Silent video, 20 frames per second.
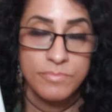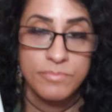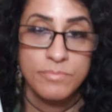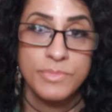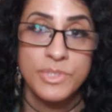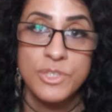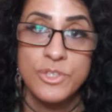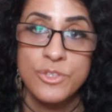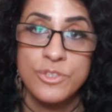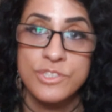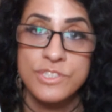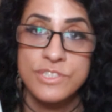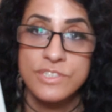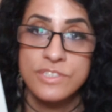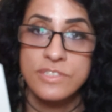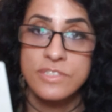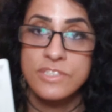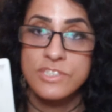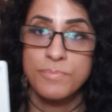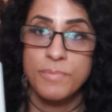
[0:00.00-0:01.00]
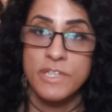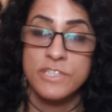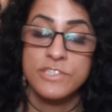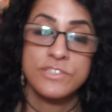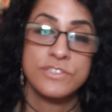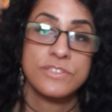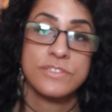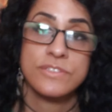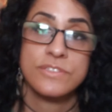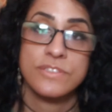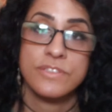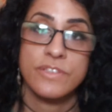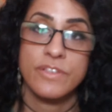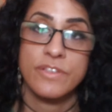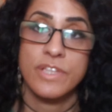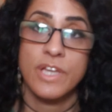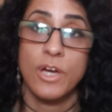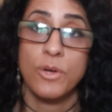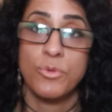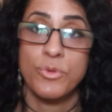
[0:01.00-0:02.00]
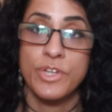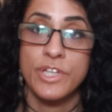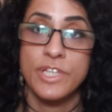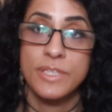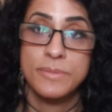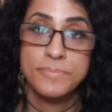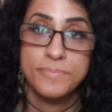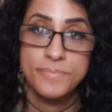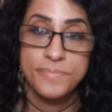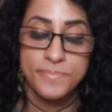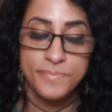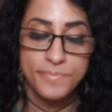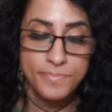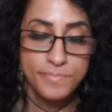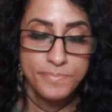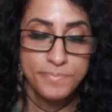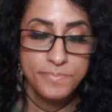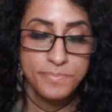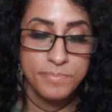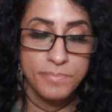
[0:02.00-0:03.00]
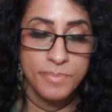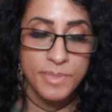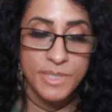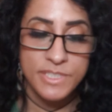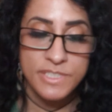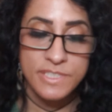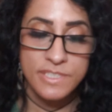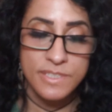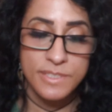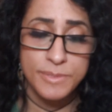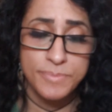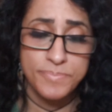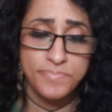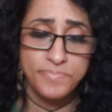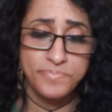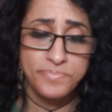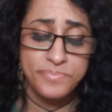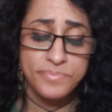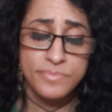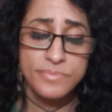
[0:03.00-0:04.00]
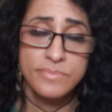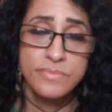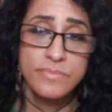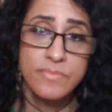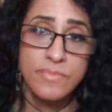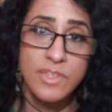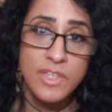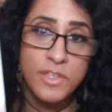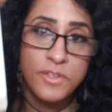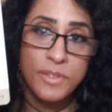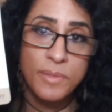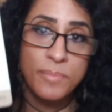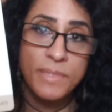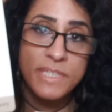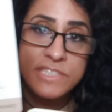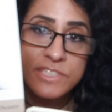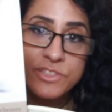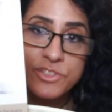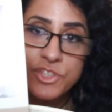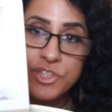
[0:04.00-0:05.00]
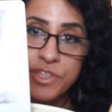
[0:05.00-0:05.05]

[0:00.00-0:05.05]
because it's best that way. But the message